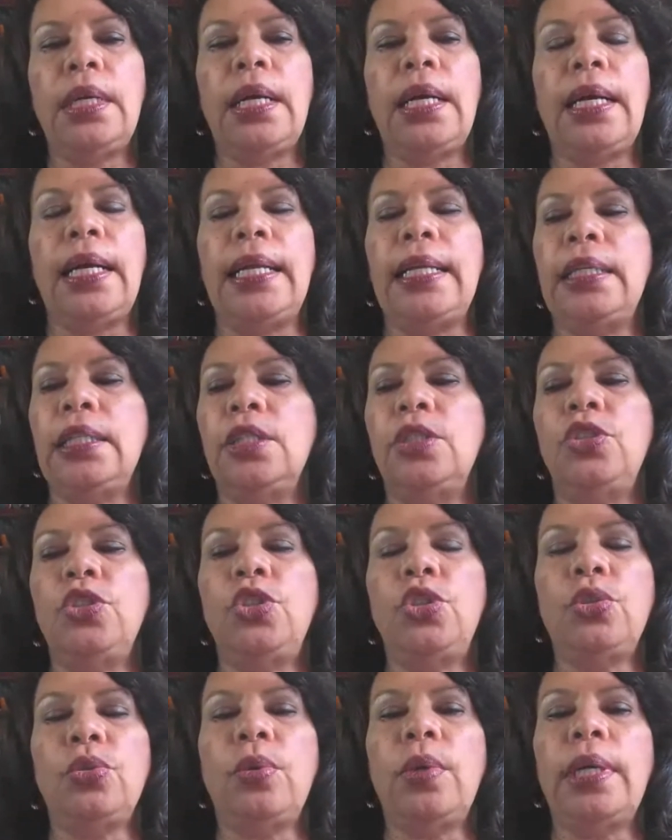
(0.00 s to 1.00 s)
I
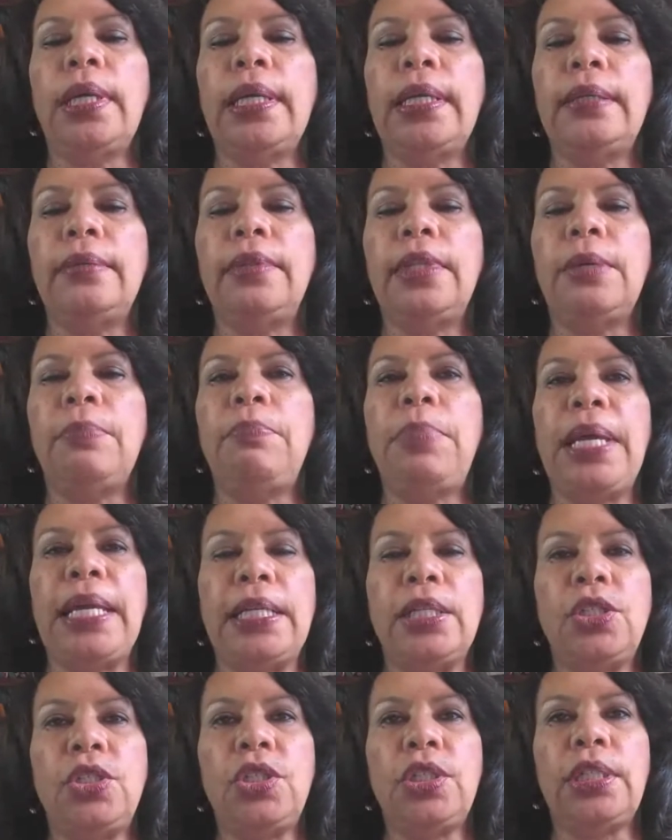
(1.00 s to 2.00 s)
enjoy the
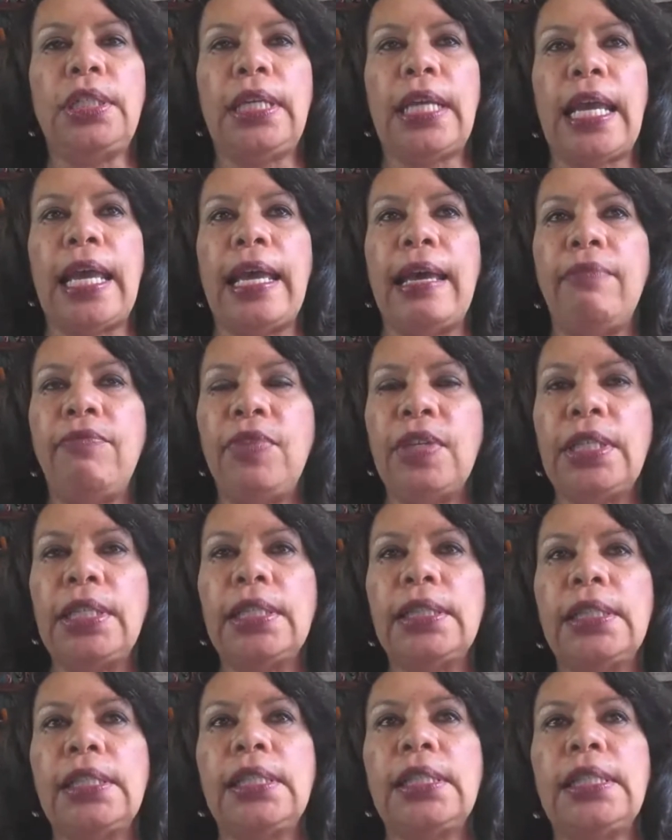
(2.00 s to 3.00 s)
patient
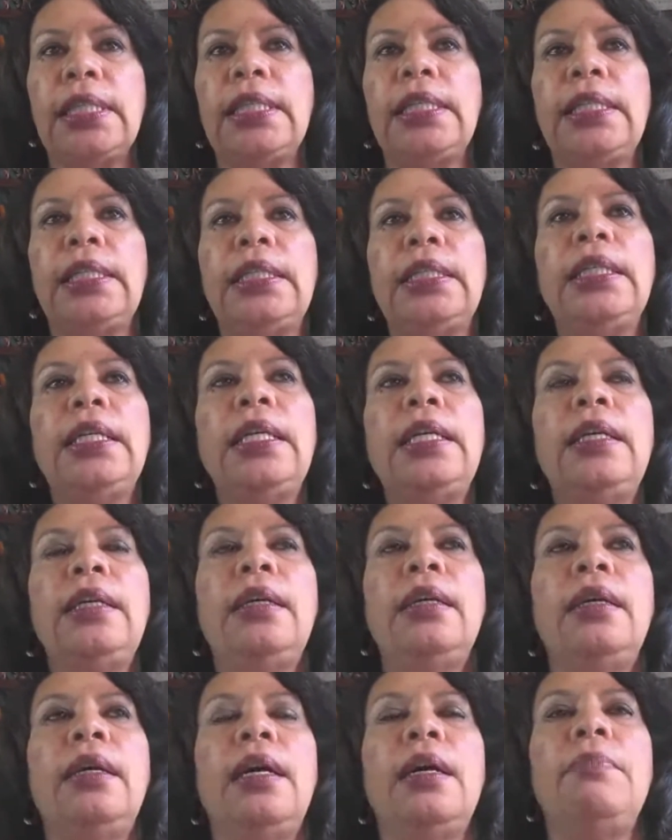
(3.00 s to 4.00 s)
advocacy,
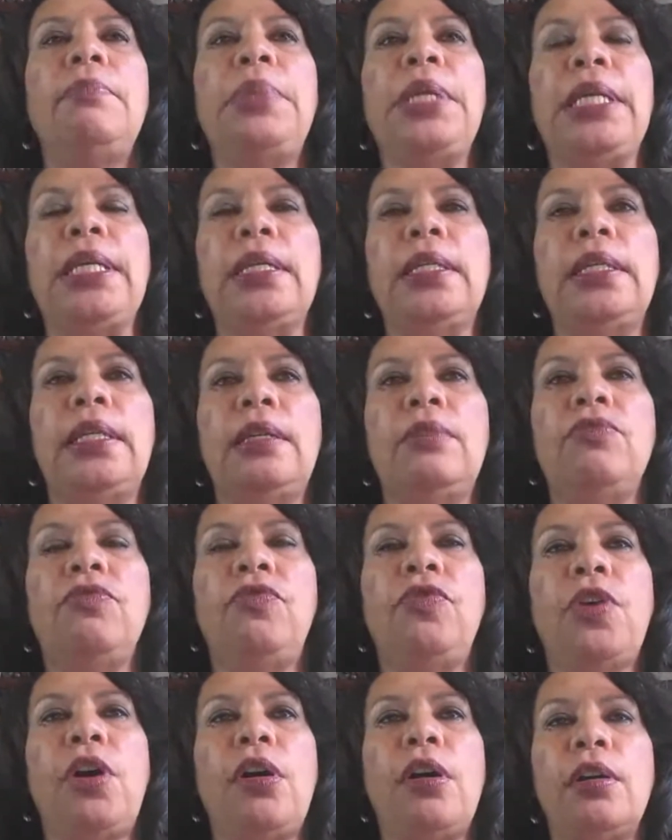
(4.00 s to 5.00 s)
being
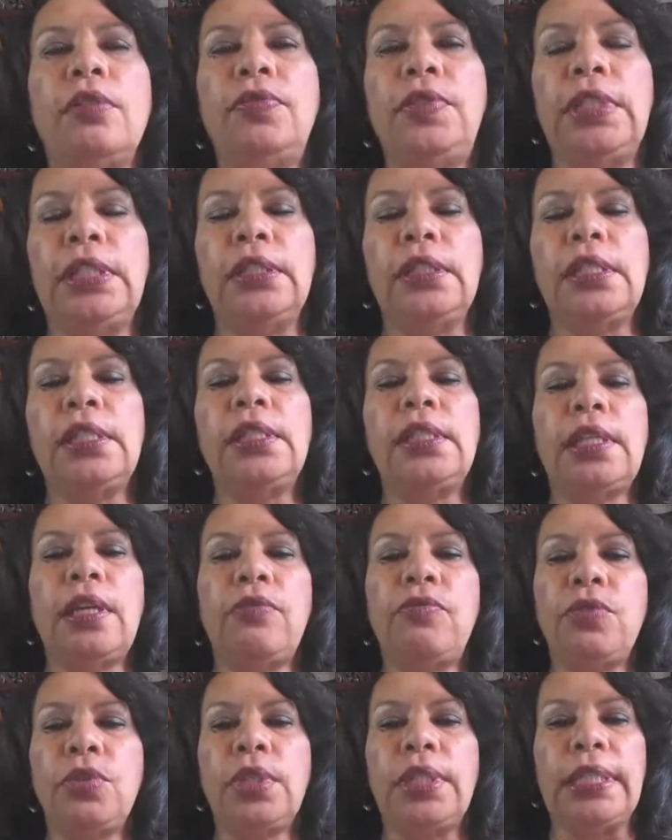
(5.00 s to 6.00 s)
involved in
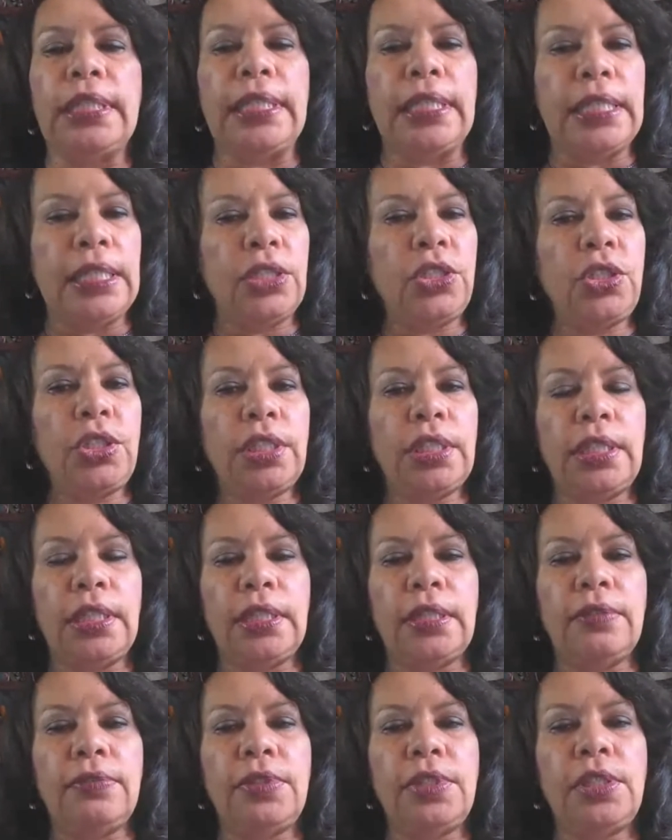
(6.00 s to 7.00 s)
several
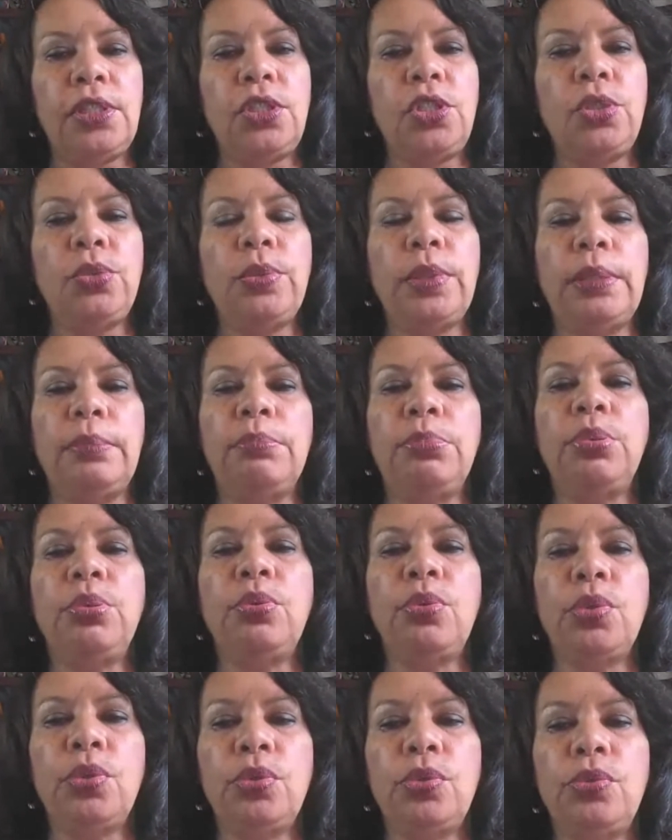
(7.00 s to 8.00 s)
initiatives to
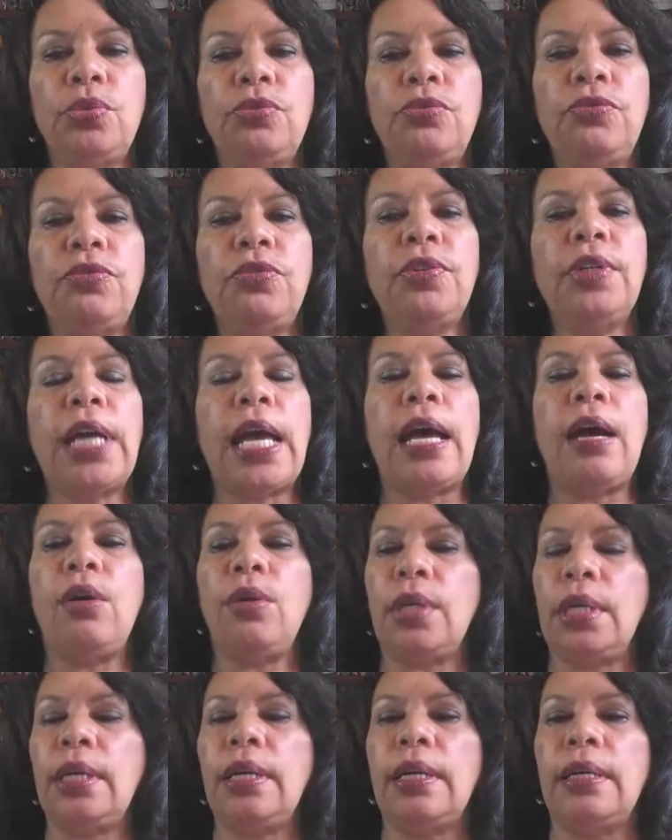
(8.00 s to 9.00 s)
improve
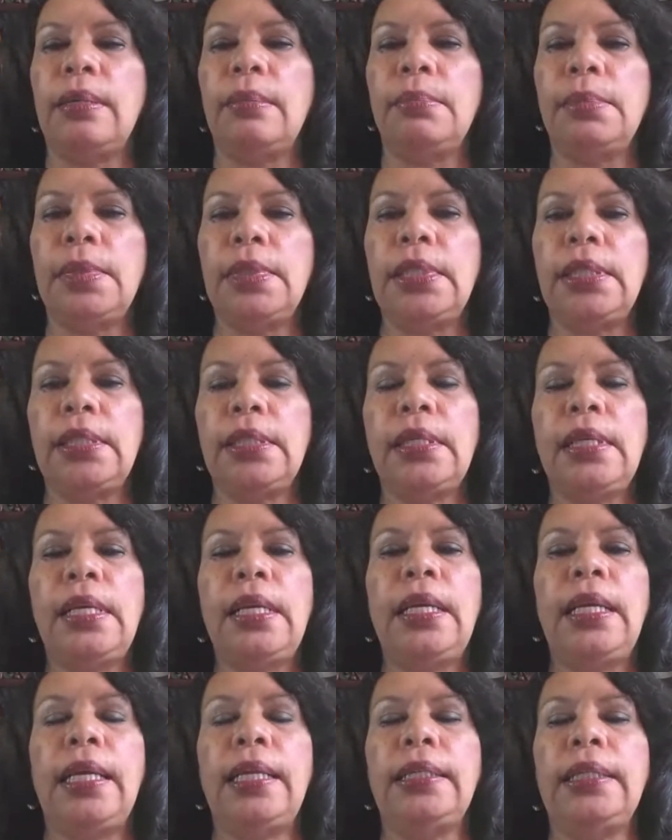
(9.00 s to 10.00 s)
outcomes
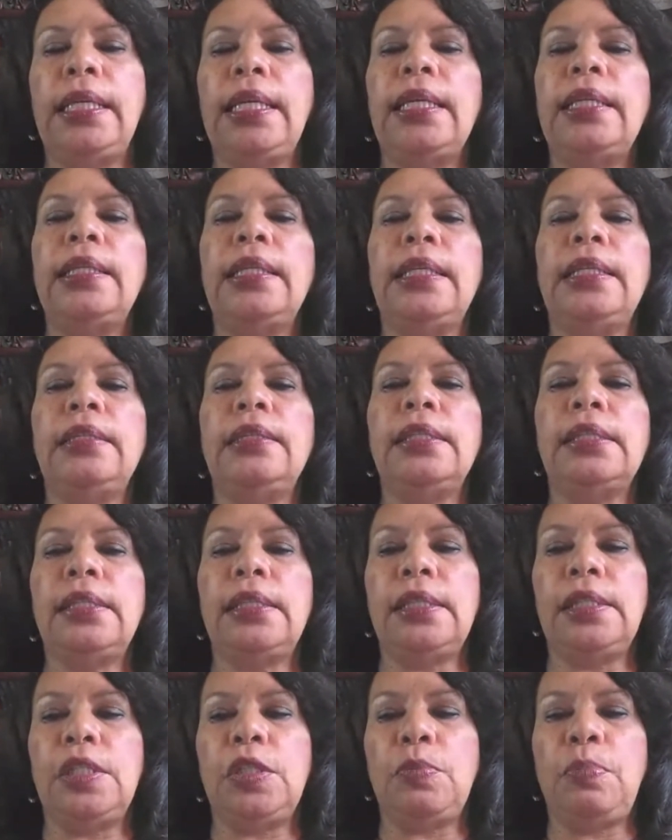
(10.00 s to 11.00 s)
in kidney
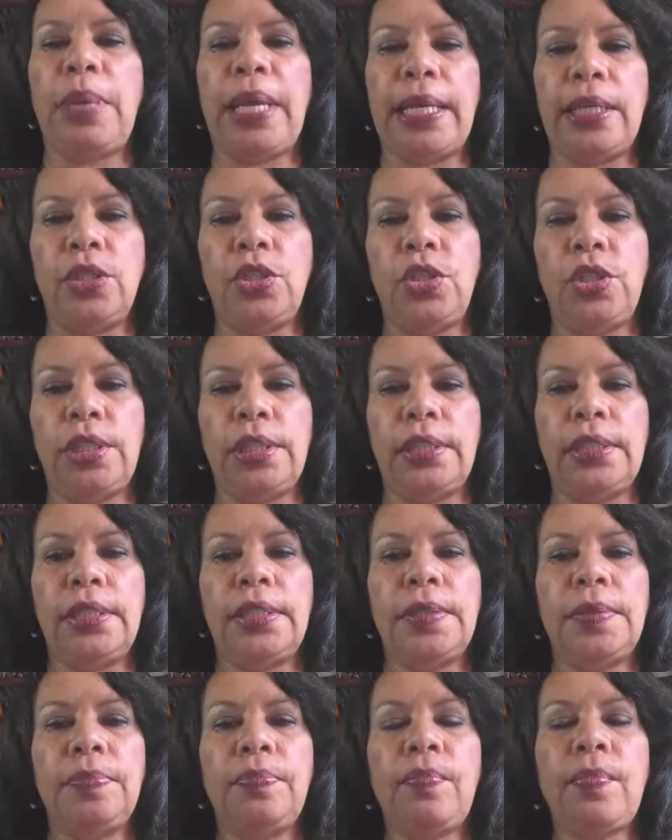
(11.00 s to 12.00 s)
disease patients.